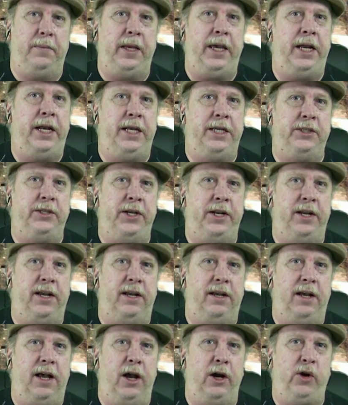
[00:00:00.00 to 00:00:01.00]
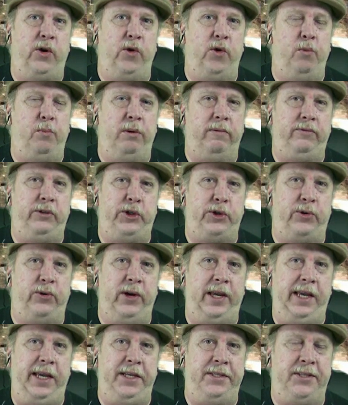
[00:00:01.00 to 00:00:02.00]
It is in a group of
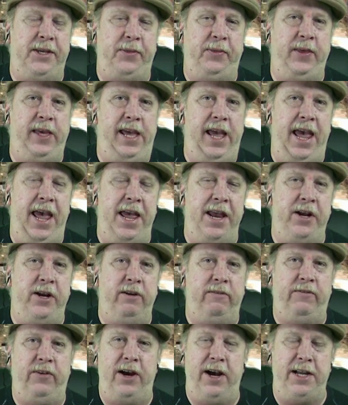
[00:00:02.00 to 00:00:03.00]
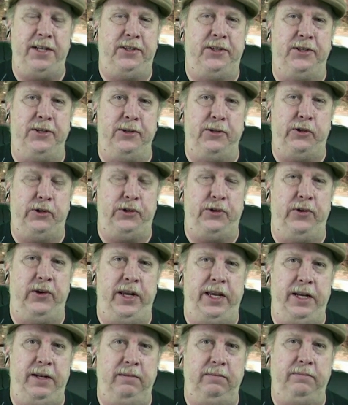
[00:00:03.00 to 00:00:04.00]
trees at the end of Hudson
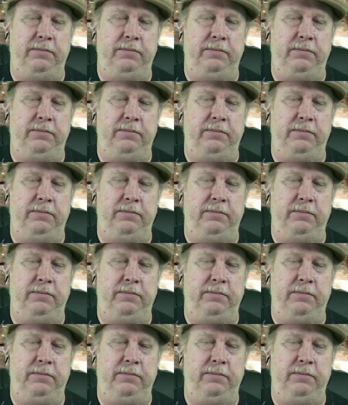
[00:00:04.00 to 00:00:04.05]
Street.